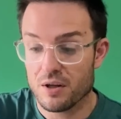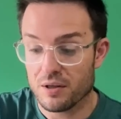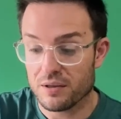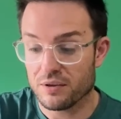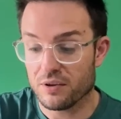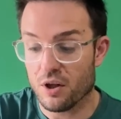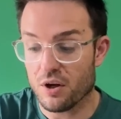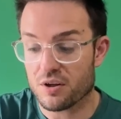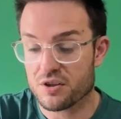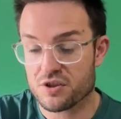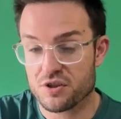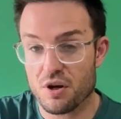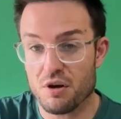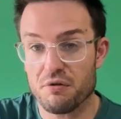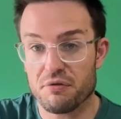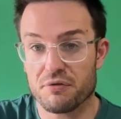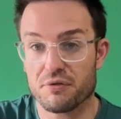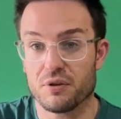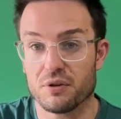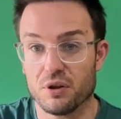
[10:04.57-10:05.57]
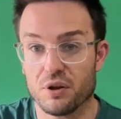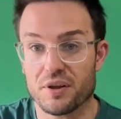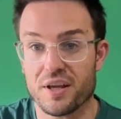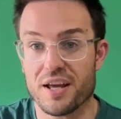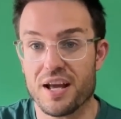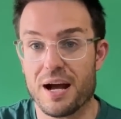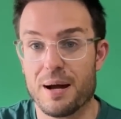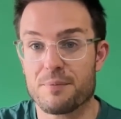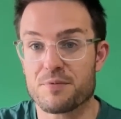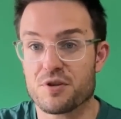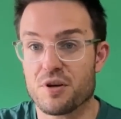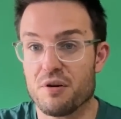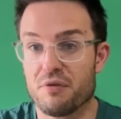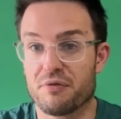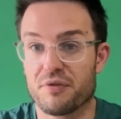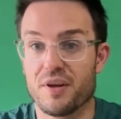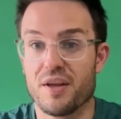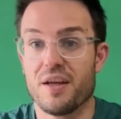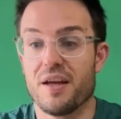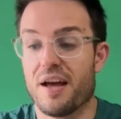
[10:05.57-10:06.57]
locks off or locking arms
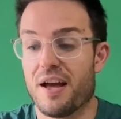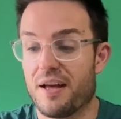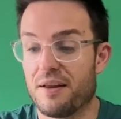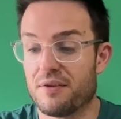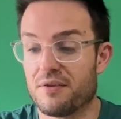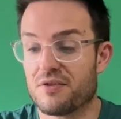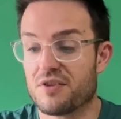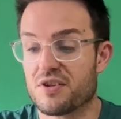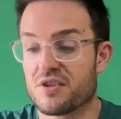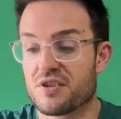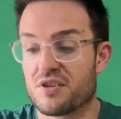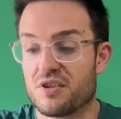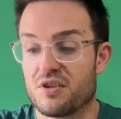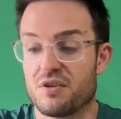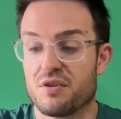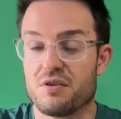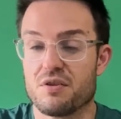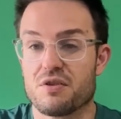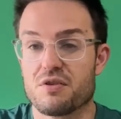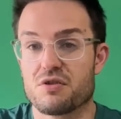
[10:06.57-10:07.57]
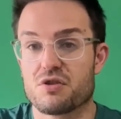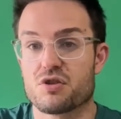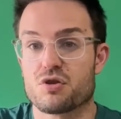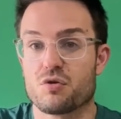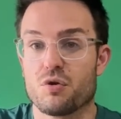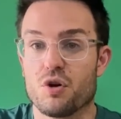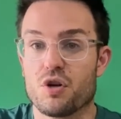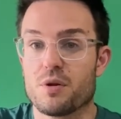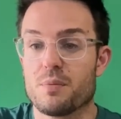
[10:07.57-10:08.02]
off and screw